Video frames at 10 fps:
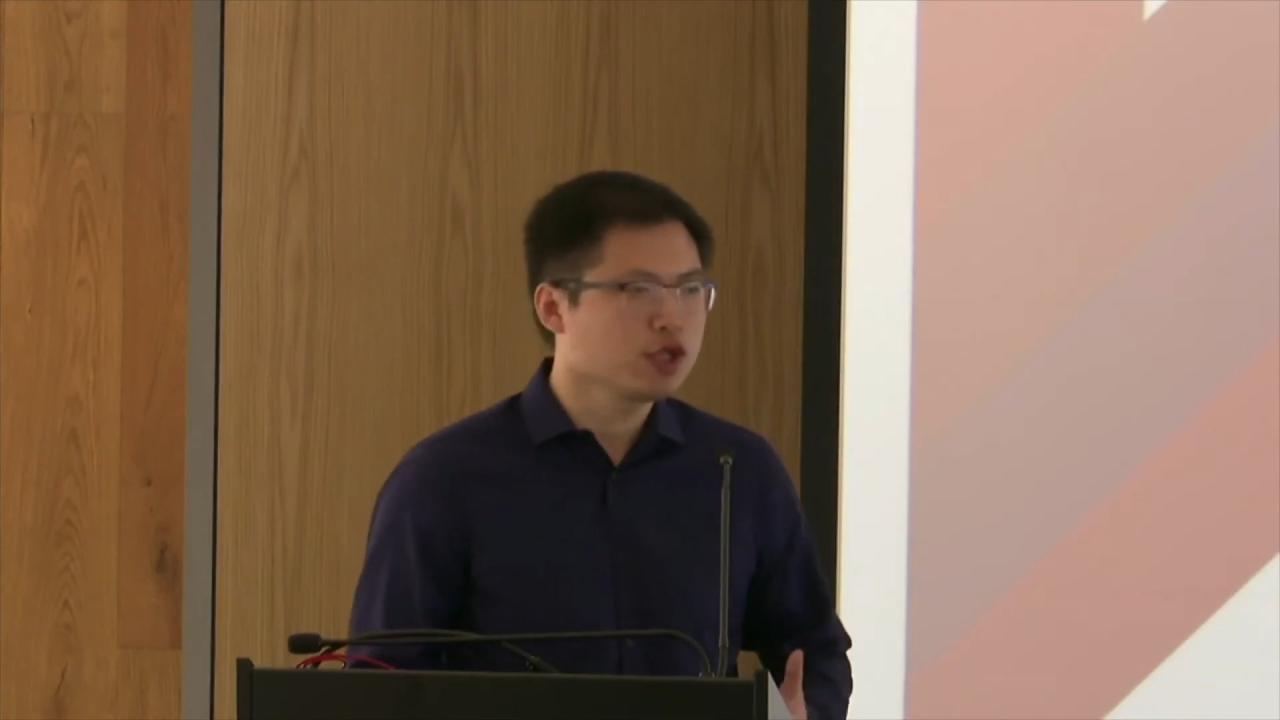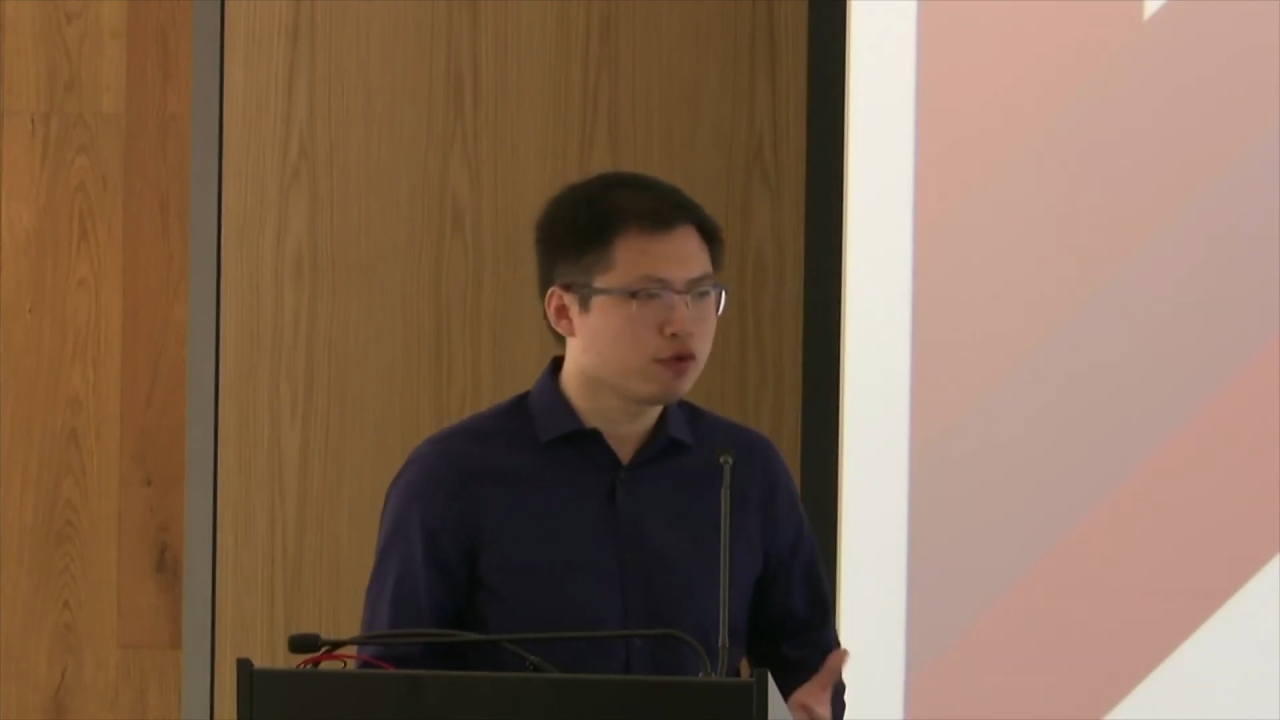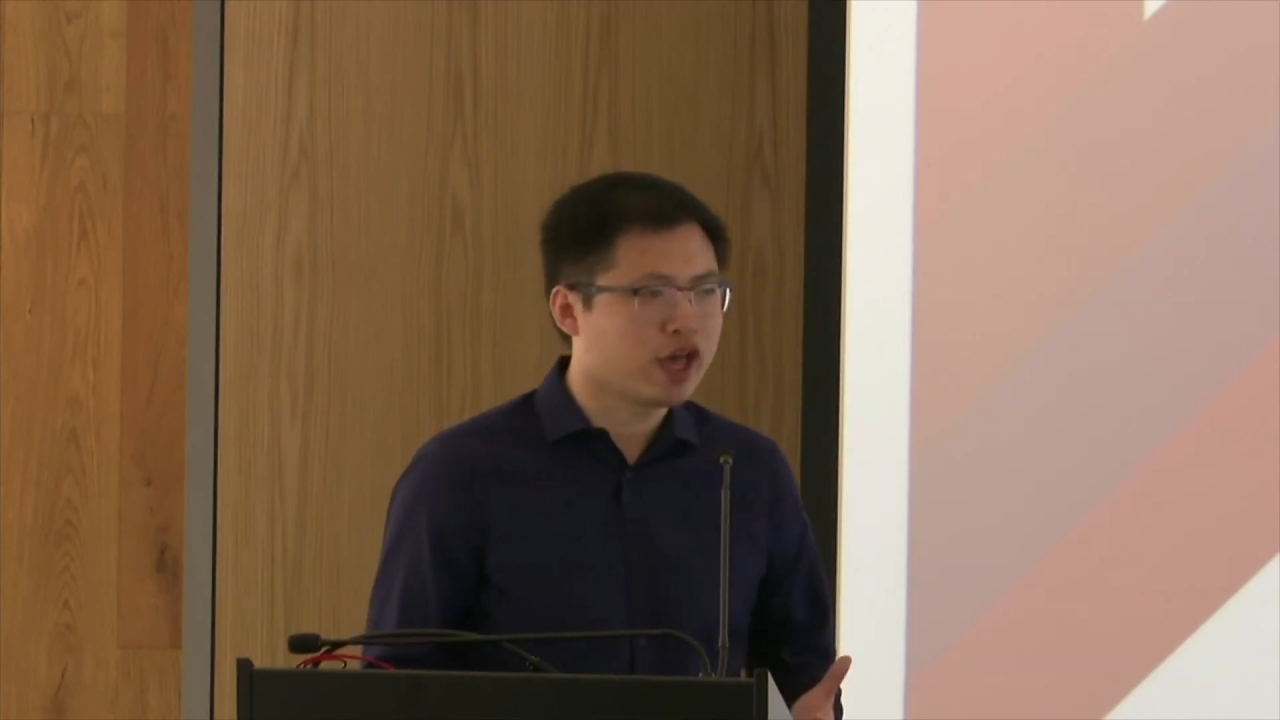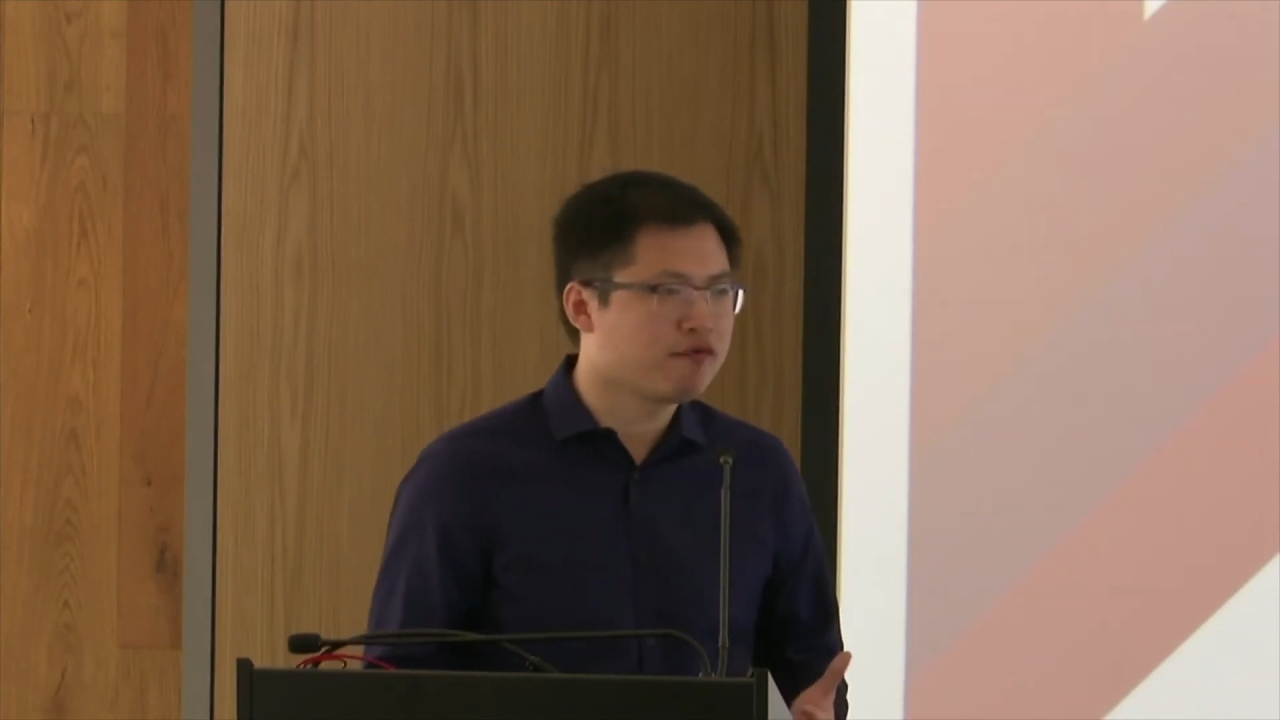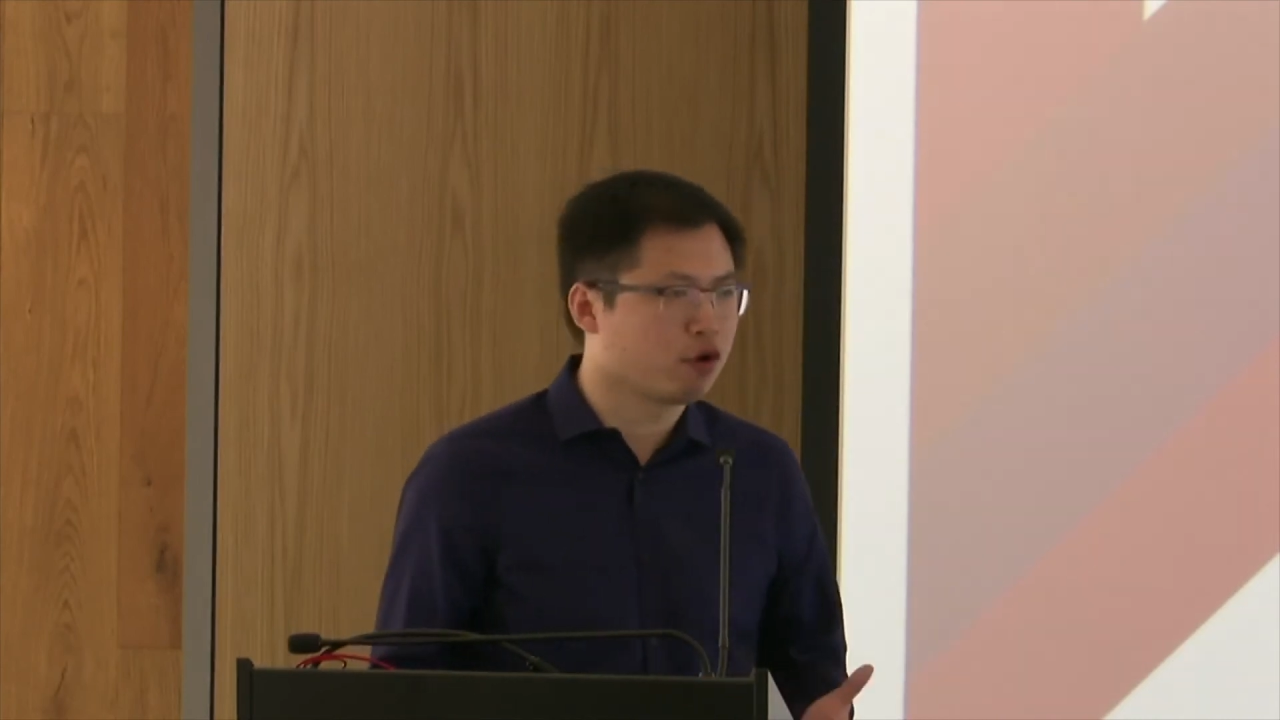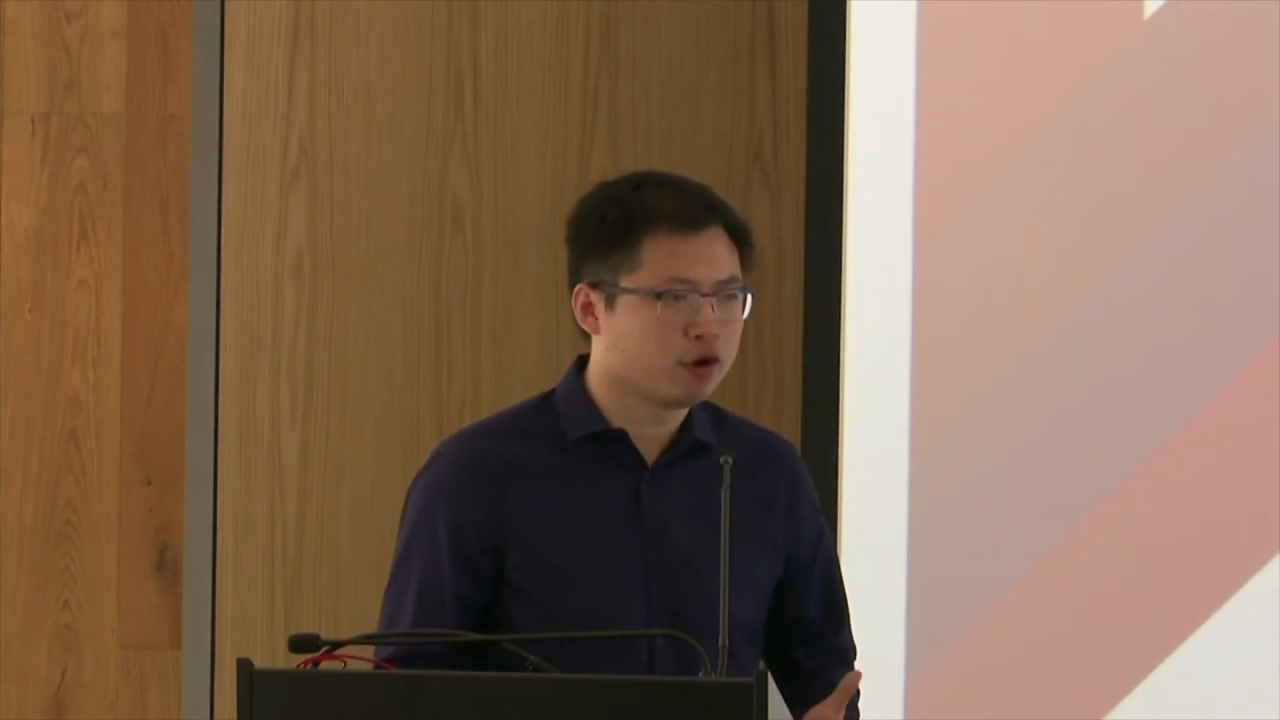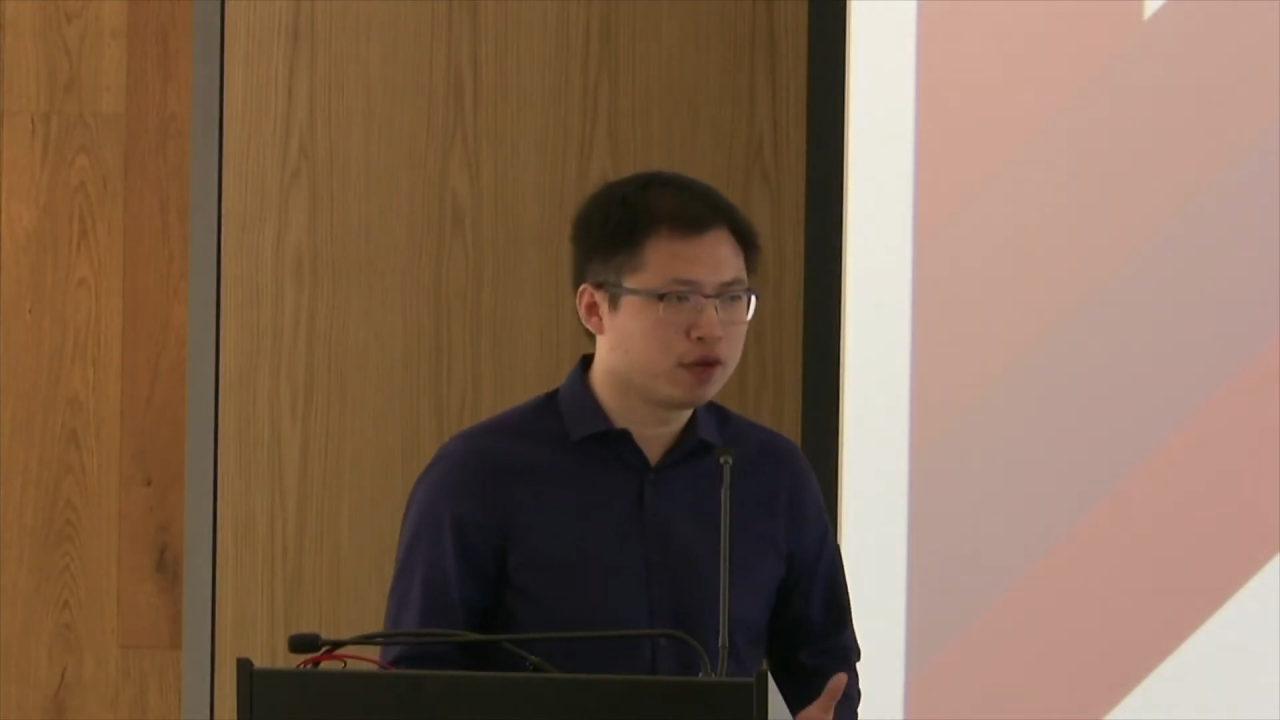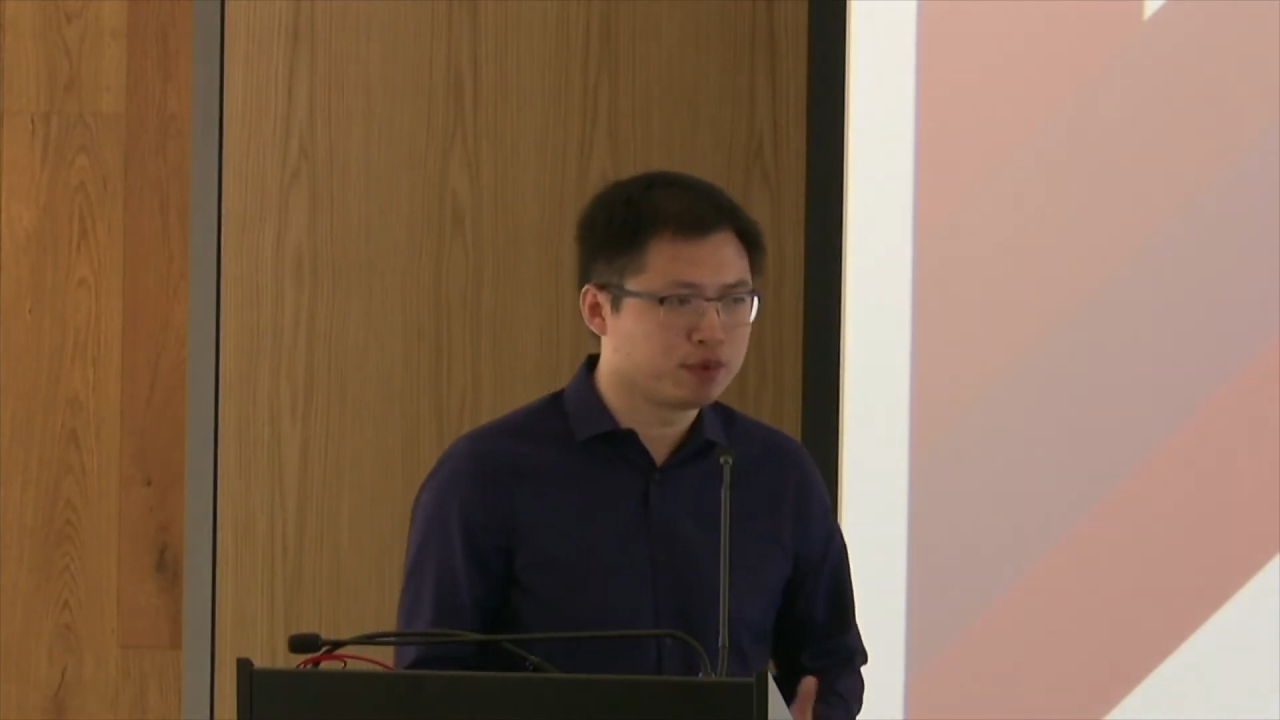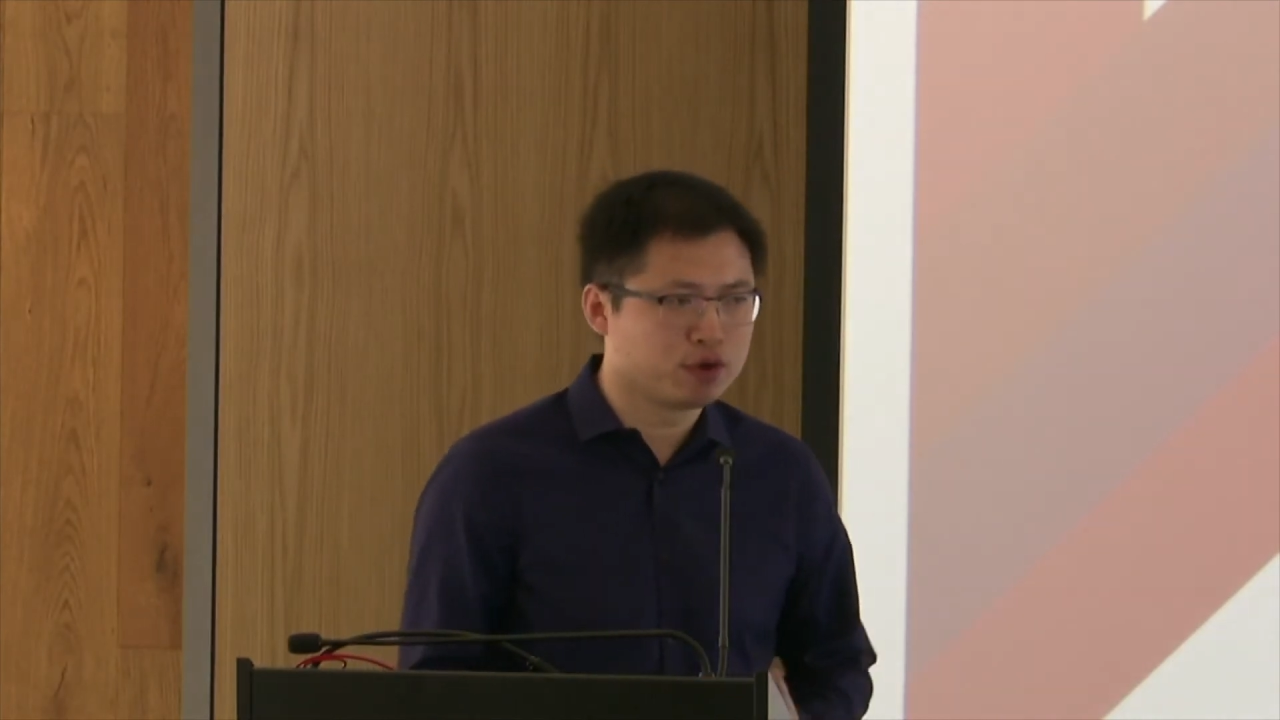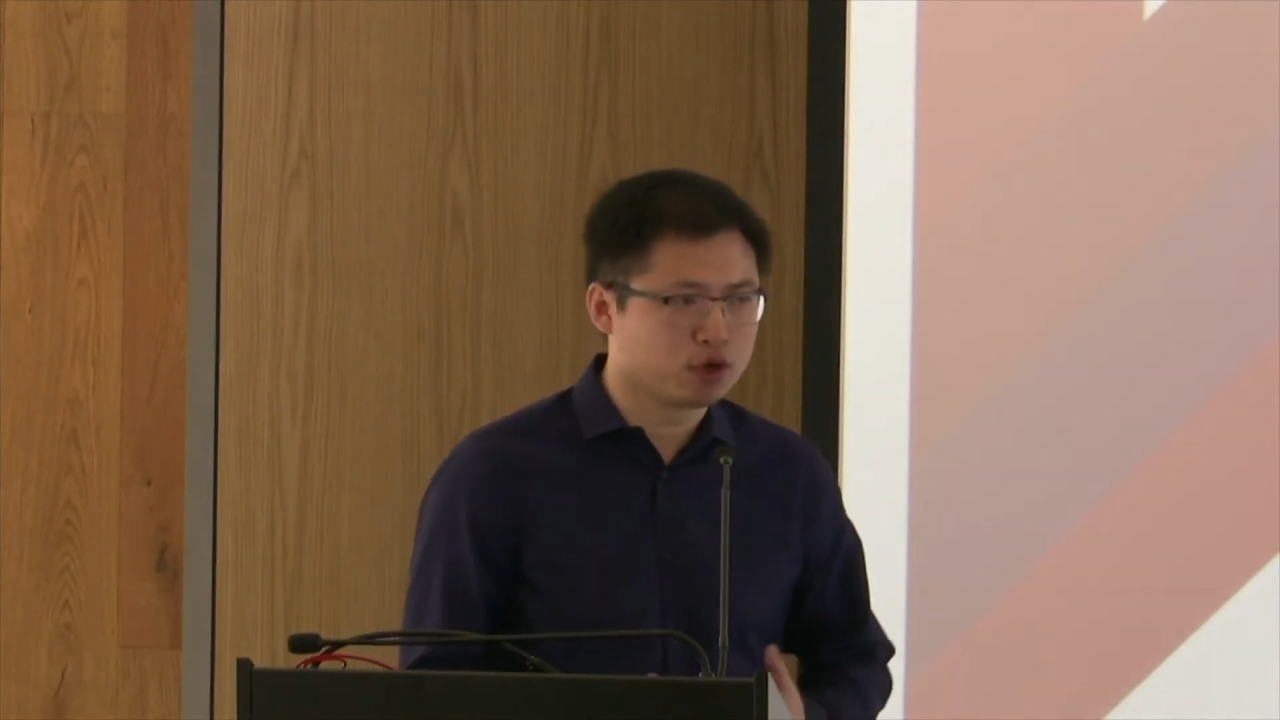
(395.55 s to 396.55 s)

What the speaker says: we have already built